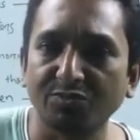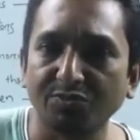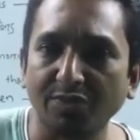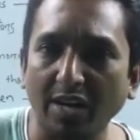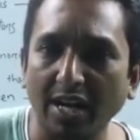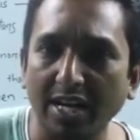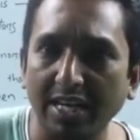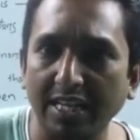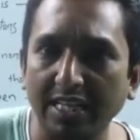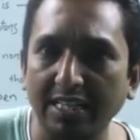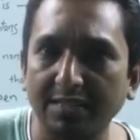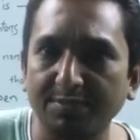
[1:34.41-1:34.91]

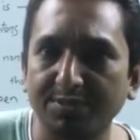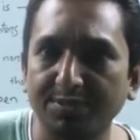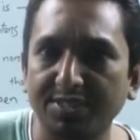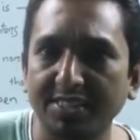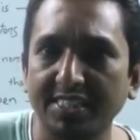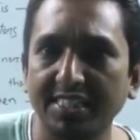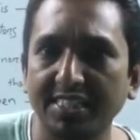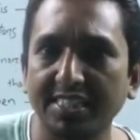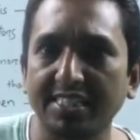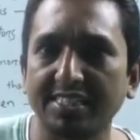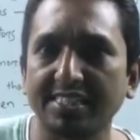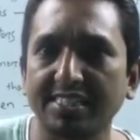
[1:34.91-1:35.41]
5,
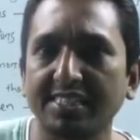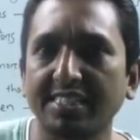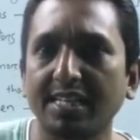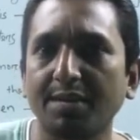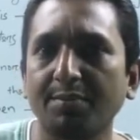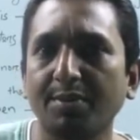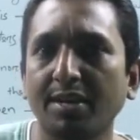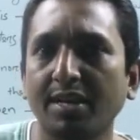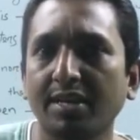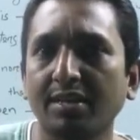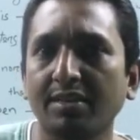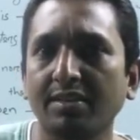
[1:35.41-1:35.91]
6,
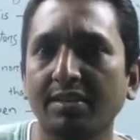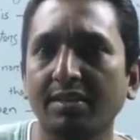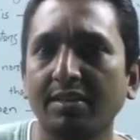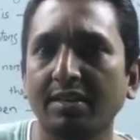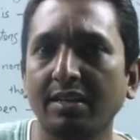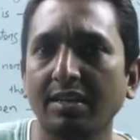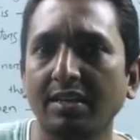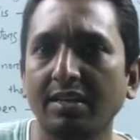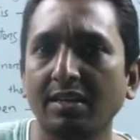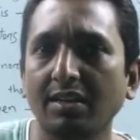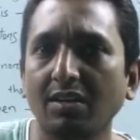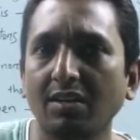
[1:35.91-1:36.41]
7,
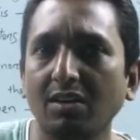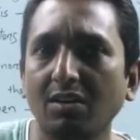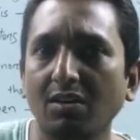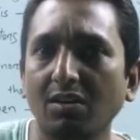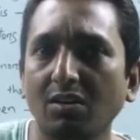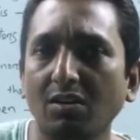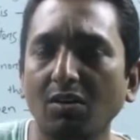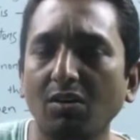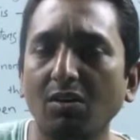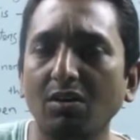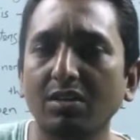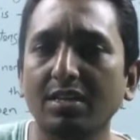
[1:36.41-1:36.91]

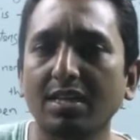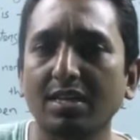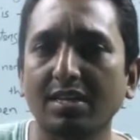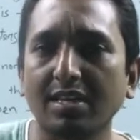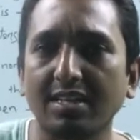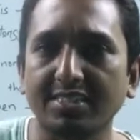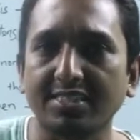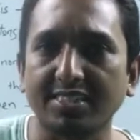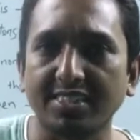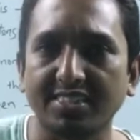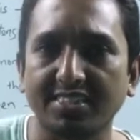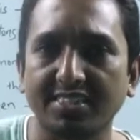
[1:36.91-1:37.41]
all the
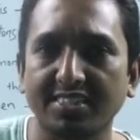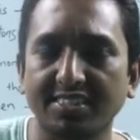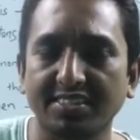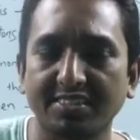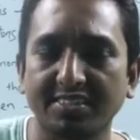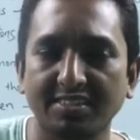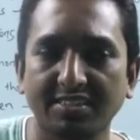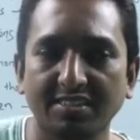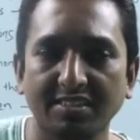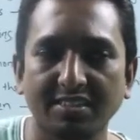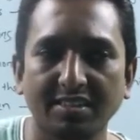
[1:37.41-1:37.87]
classes.